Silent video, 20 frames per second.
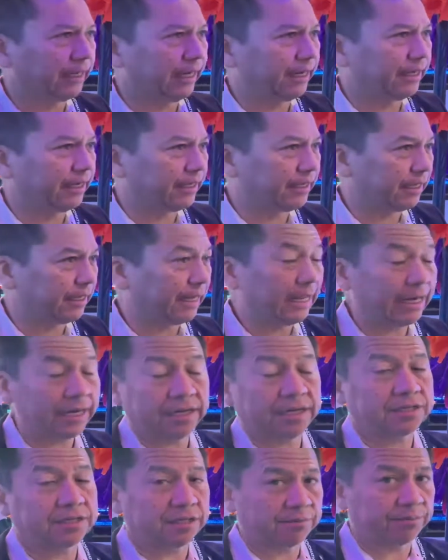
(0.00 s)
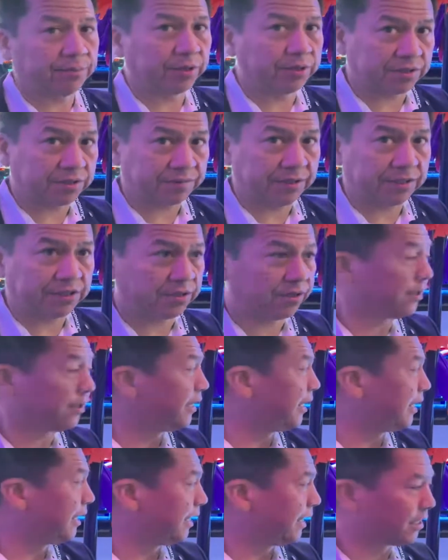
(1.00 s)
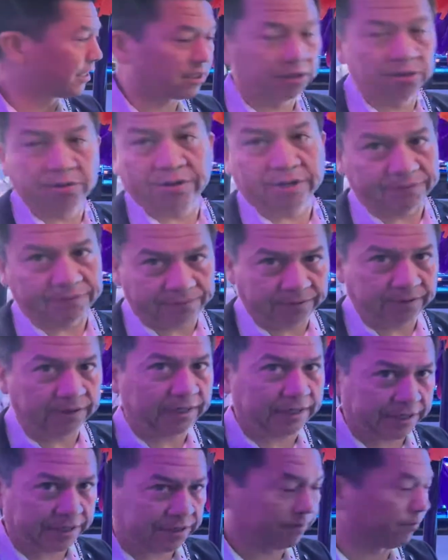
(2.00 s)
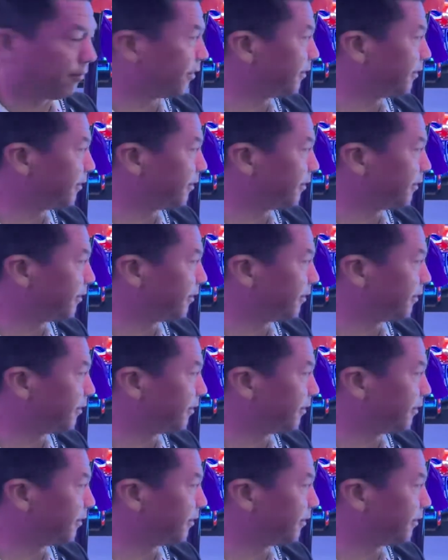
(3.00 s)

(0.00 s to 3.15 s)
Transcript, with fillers: And getting into the bonus feature is lucrative for the customer.